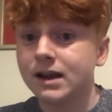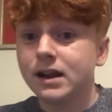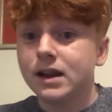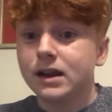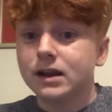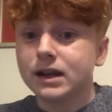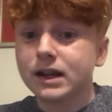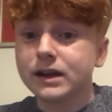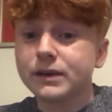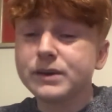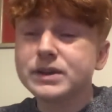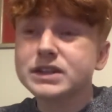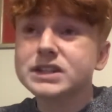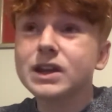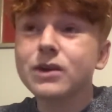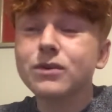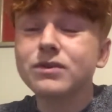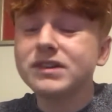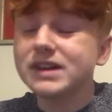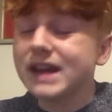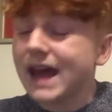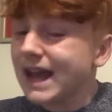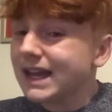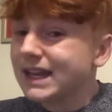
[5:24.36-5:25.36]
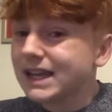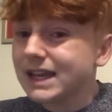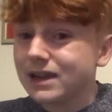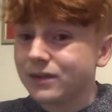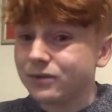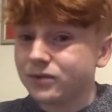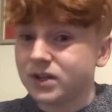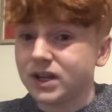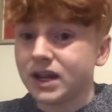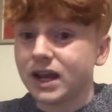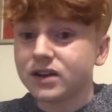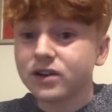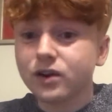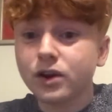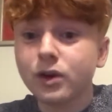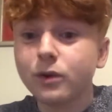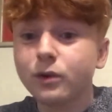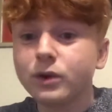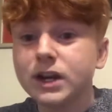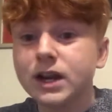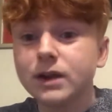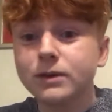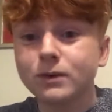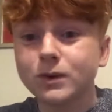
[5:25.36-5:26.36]
it was so negative today. I don't know
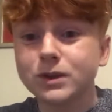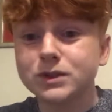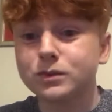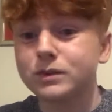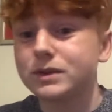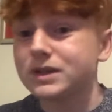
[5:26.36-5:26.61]
what it was.